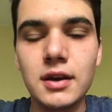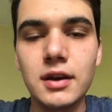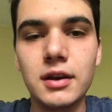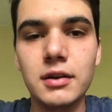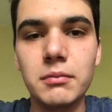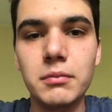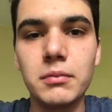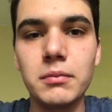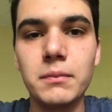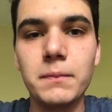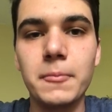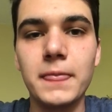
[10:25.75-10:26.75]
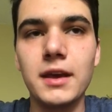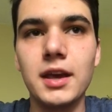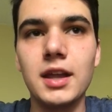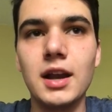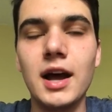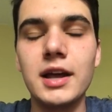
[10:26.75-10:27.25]
Um,
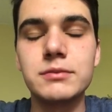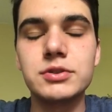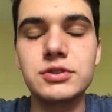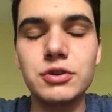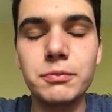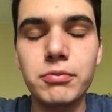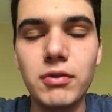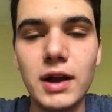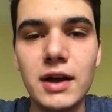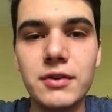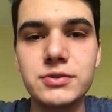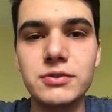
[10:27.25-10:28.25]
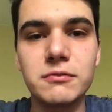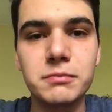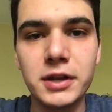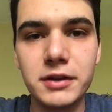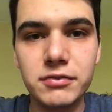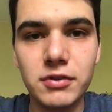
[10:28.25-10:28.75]
and I am so proud to have
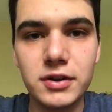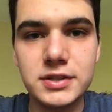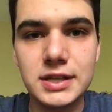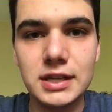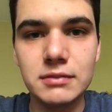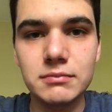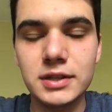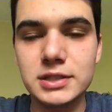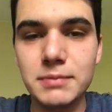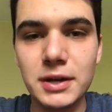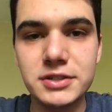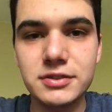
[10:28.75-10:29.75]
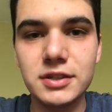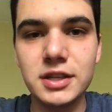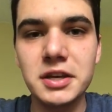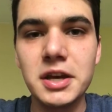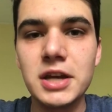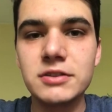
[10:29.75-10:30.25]
played for our team,
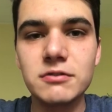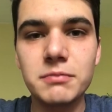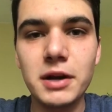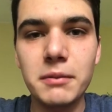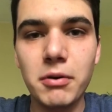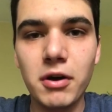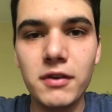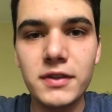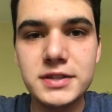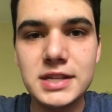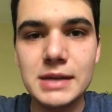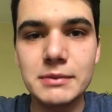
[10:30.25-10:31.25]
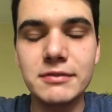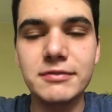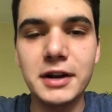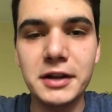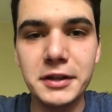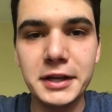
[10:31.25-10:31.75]
especially to have been a part of the team that
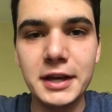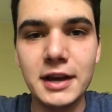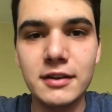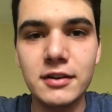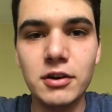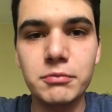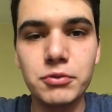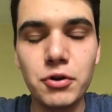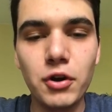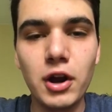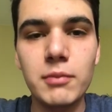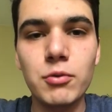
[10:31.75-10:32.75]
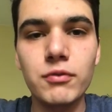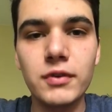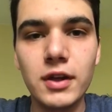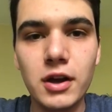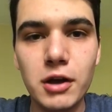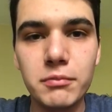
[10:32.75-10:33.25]
finally got our program
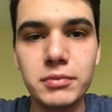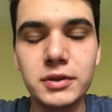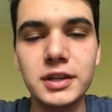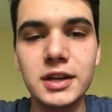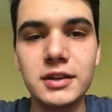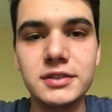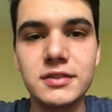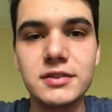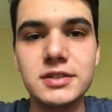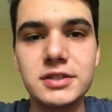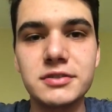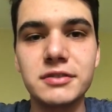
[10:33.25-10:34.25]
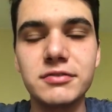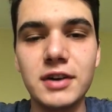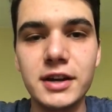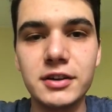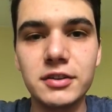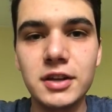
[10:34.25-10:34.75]
over the hump and getting to the district
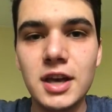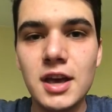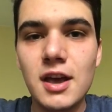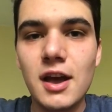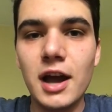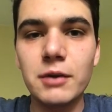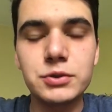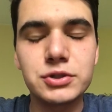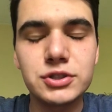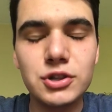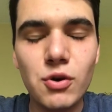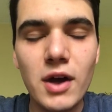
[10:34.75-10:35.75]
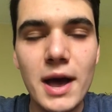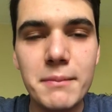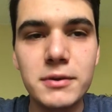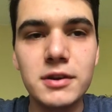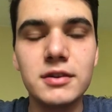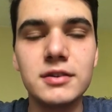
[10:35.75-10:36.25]
final. I was so
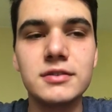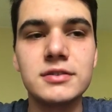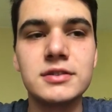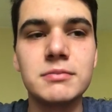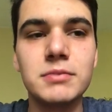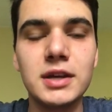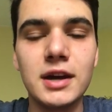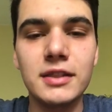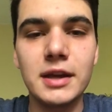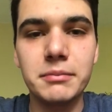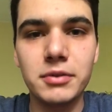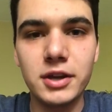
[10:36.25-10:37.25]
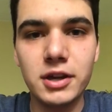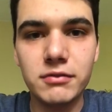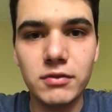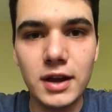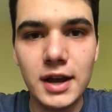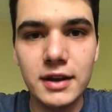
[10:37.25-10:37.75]
happy to be on that
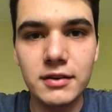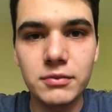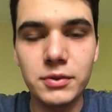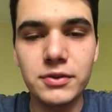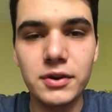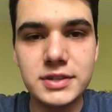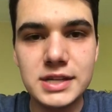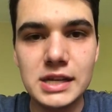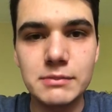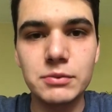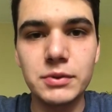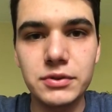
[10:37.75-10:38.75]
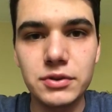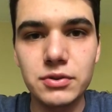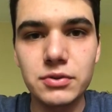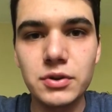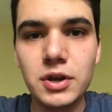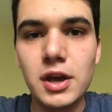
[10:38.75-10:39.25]
playoff ride with our team and with
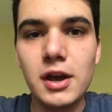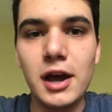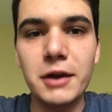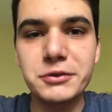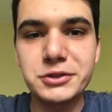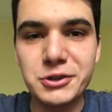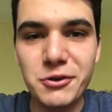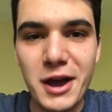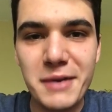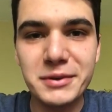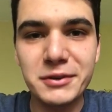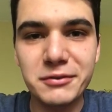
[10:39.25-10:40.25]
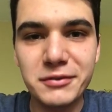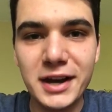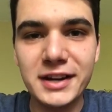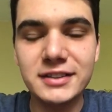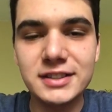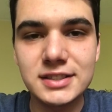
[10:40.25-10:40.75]
you. I was so happy to
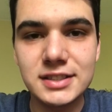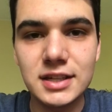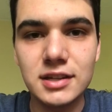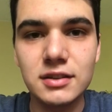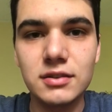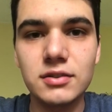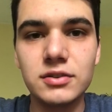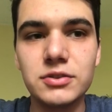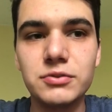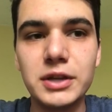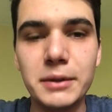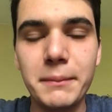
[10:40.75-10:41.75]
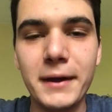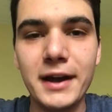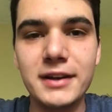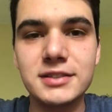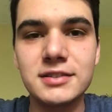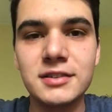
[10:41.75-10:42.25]
finally see you get
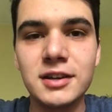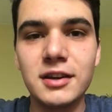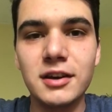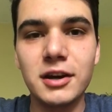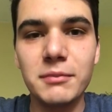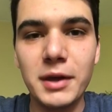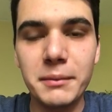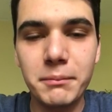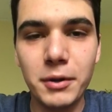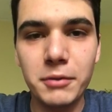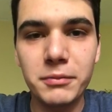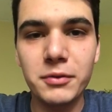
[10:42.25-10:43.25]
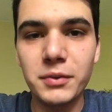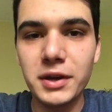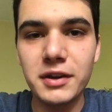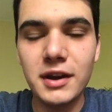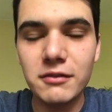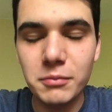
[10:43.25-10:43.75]
past um, that bump that we
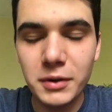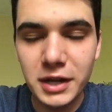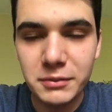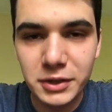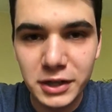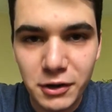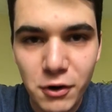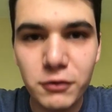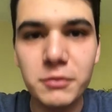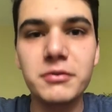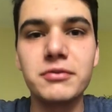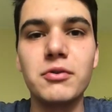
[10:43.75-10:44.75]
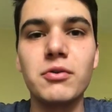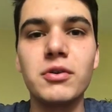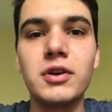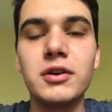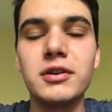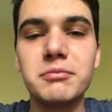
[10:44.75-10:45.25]
had never been able to get over
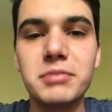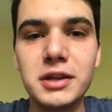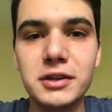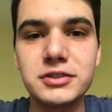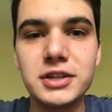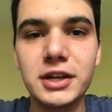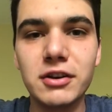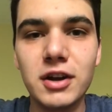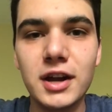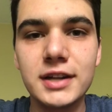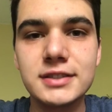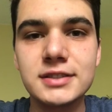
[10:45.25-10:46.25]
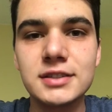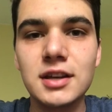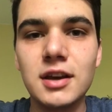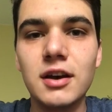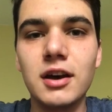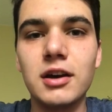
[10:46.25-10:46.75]
before in beating Shaker Heights.
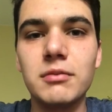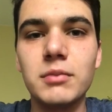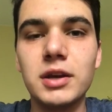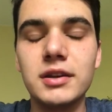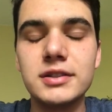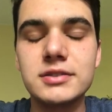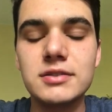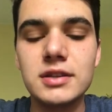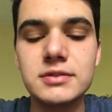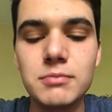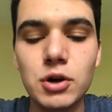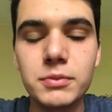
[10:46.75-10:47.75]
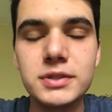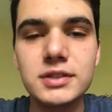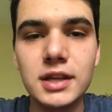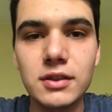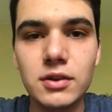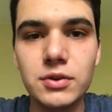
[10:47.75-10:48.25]
Um, and it's, it's moments
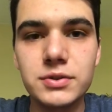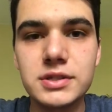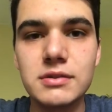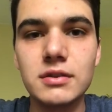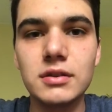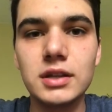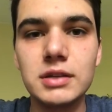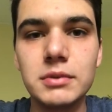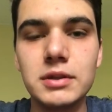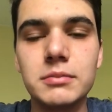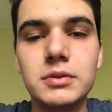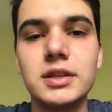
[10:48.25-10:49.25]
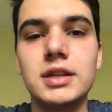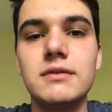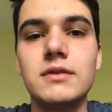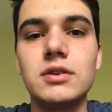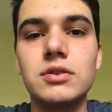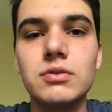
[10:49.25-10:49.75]
like those that lead me to
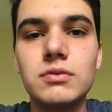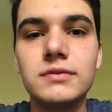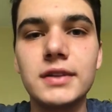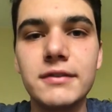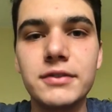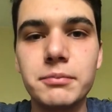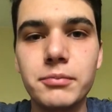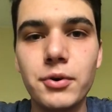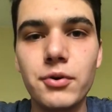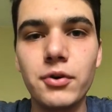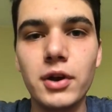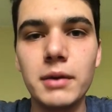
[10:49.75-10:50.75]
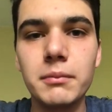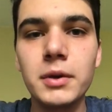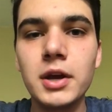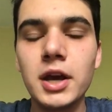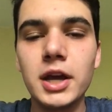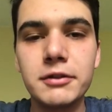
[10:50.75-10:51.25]
believe that you've left the program
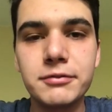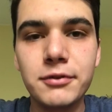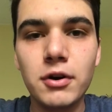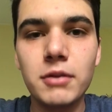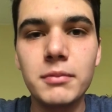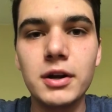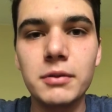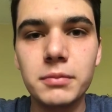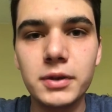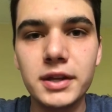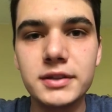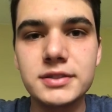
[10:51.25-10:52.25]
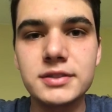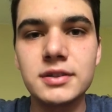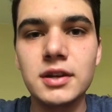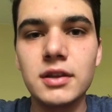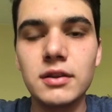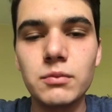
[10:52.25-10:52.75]
in a far better place
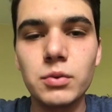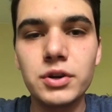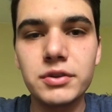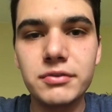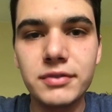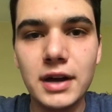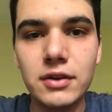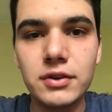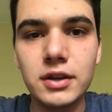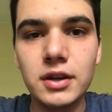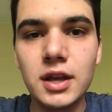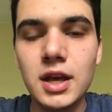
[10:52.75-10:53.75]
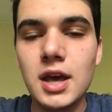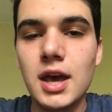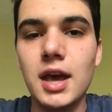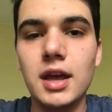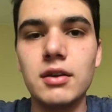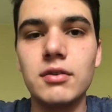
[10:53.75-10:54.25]
than where you found it.
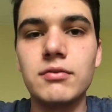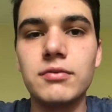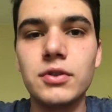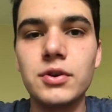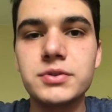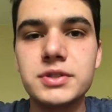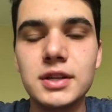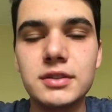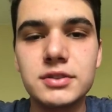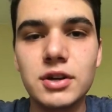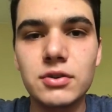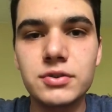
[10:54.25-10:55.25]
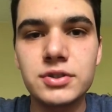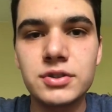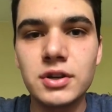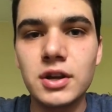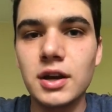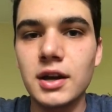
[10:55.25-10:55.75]
And for those things,
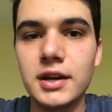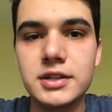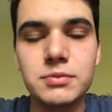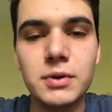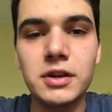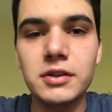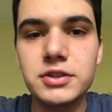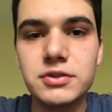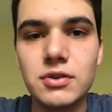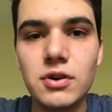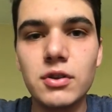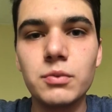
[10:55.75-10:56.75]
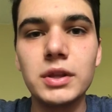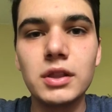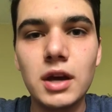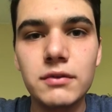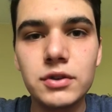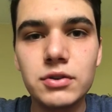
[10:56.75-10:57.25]
Coach, I just want to let you know that we
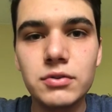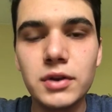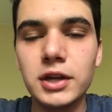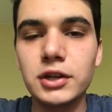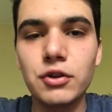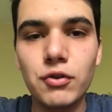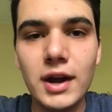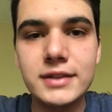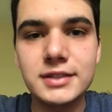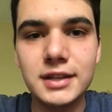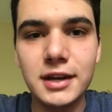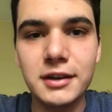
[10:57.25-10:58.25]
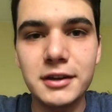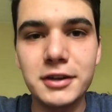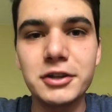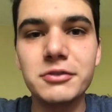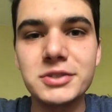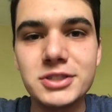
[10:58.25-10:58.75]
love you and congrats again
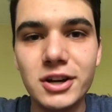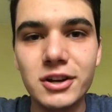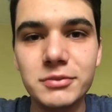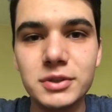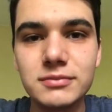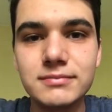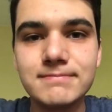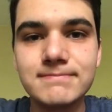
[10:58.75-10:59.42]
on your retirement.